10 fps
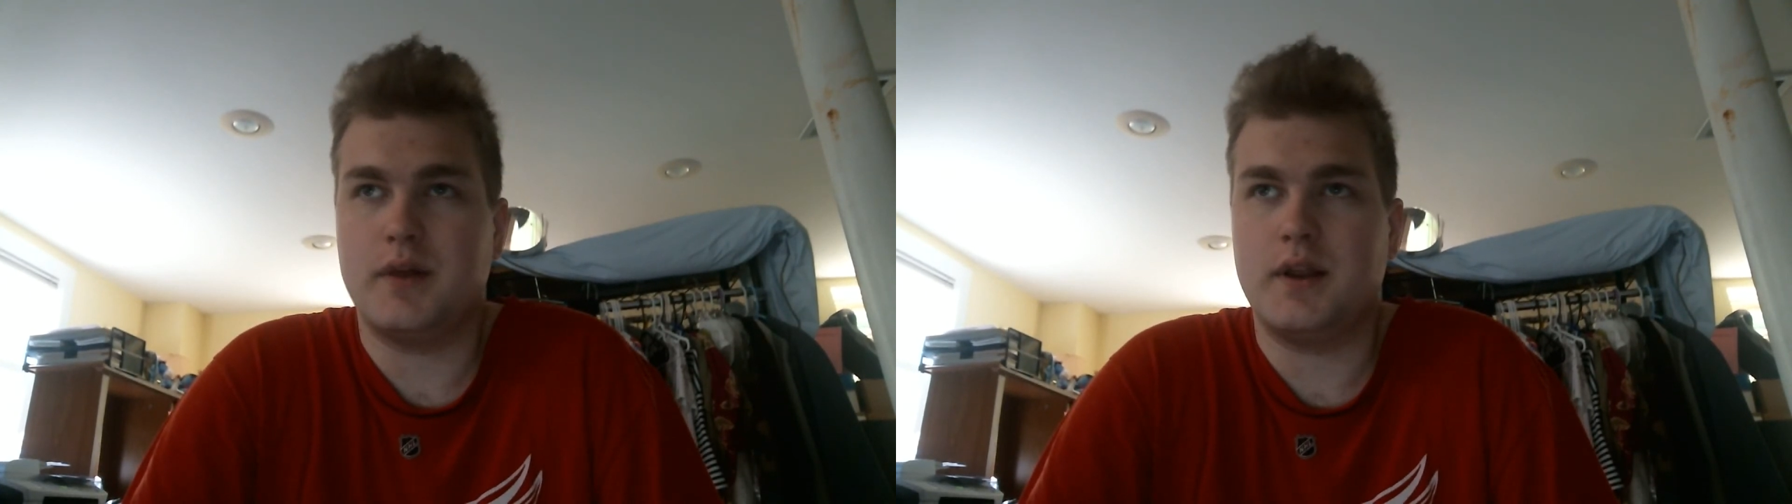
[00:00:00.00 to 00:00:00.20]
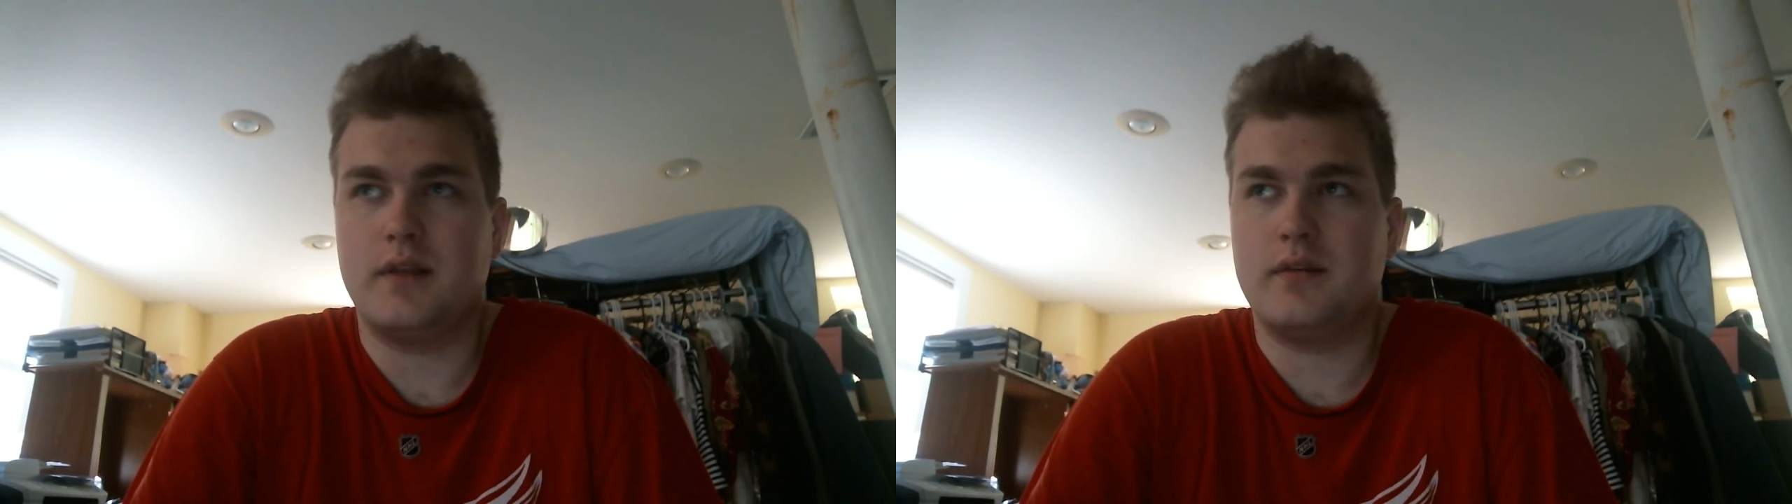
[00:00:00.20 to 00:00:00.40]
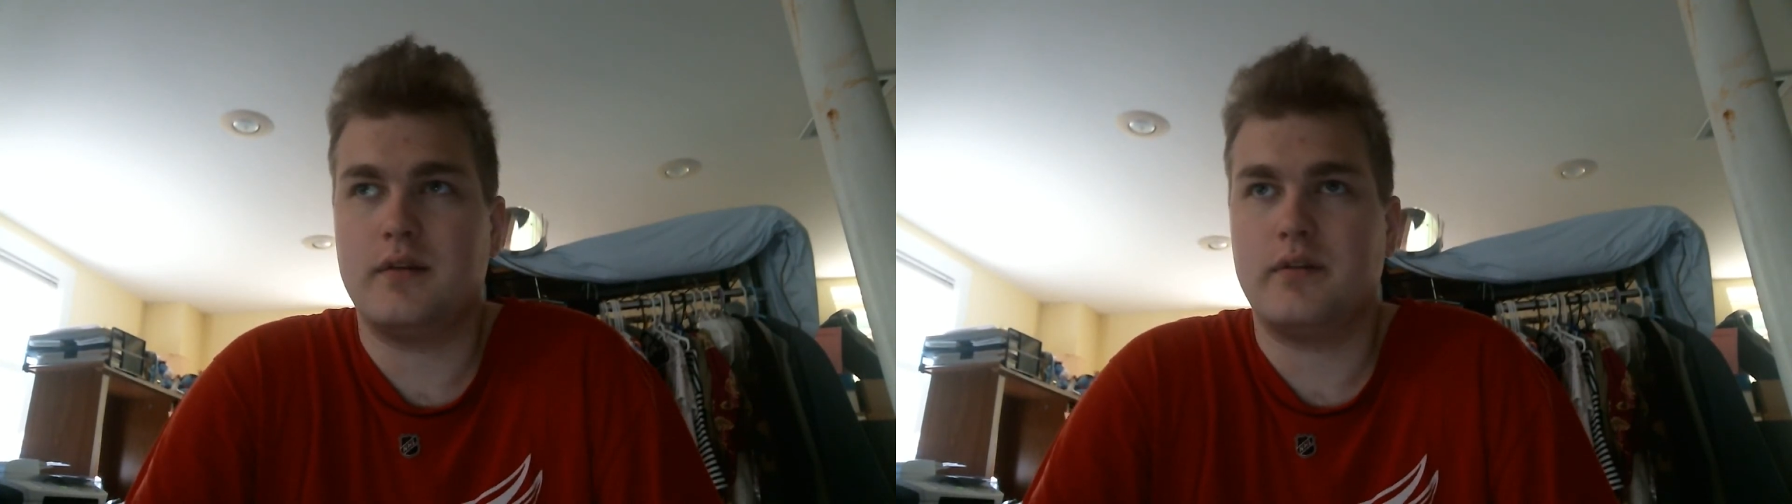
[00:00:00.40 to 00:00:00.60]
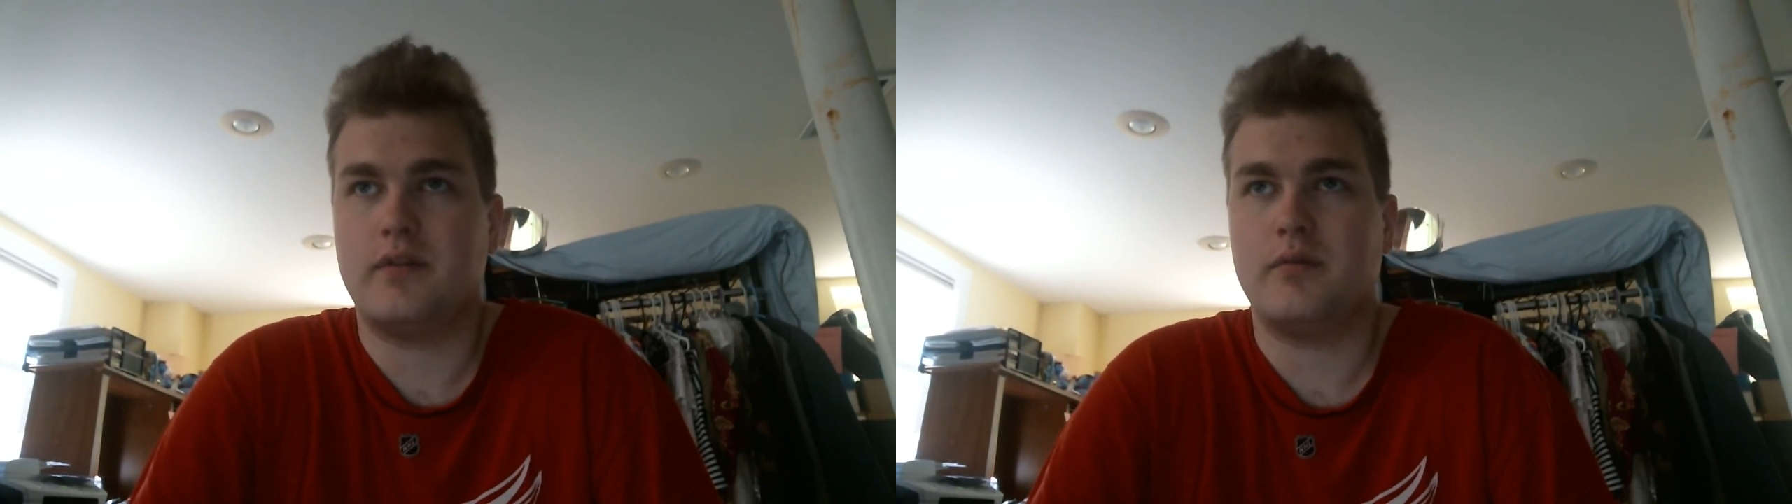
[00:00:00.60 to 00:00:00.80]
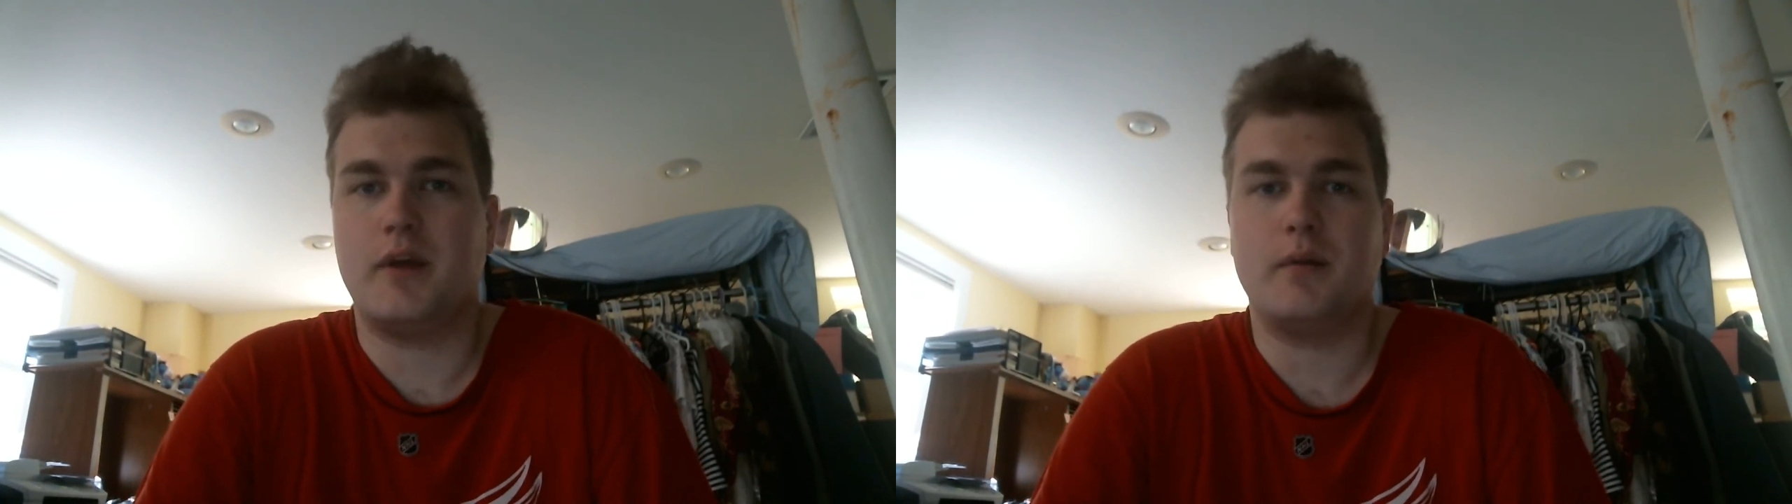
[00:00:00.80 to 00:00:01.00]
but it's
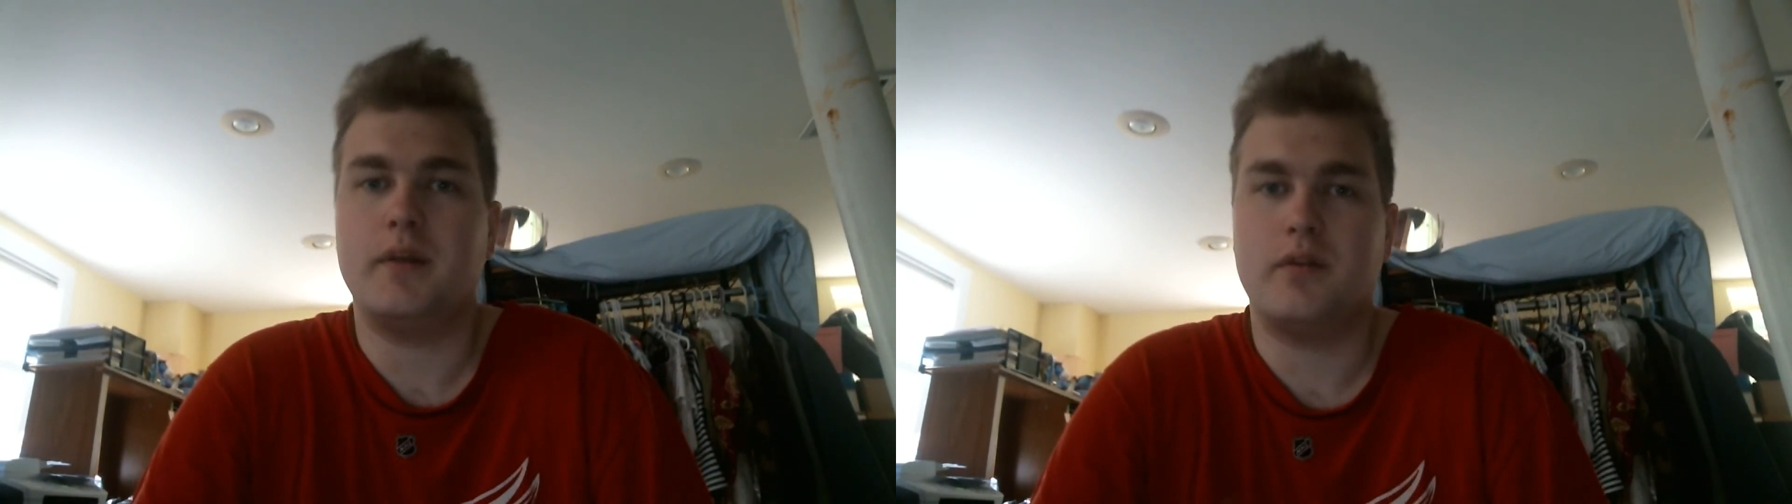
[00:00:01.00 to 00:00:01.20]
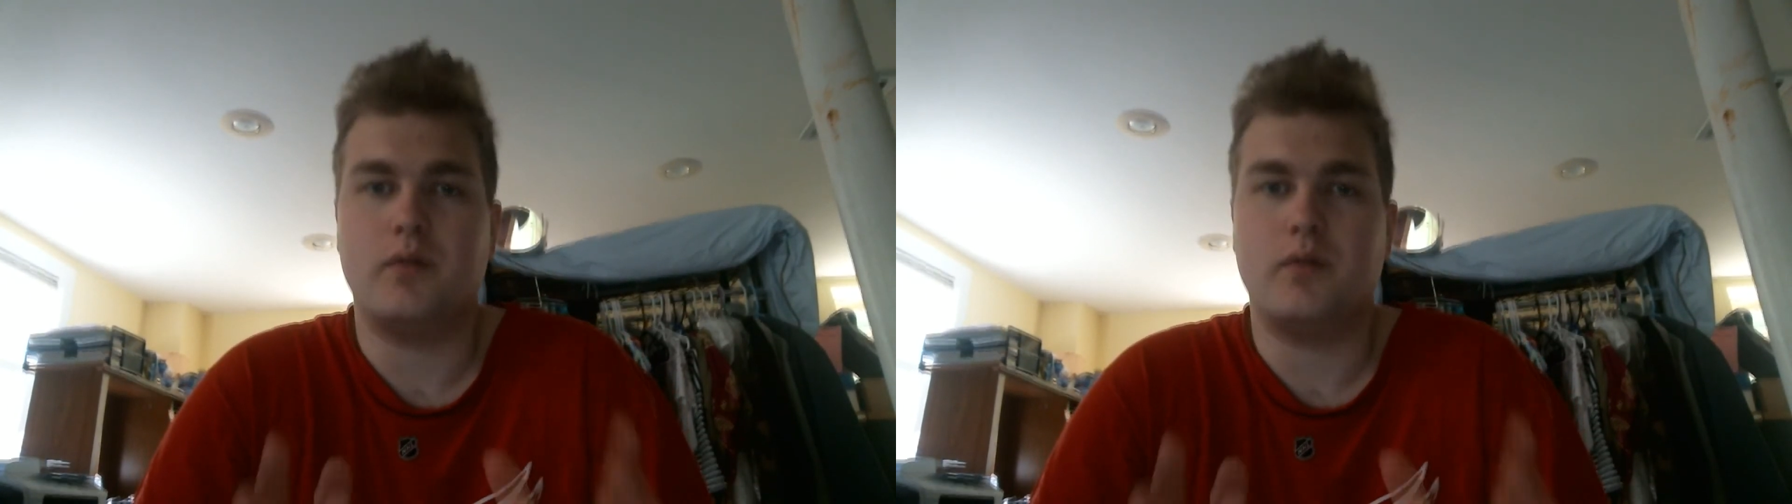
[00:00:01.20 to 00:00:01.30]
just Spider-Man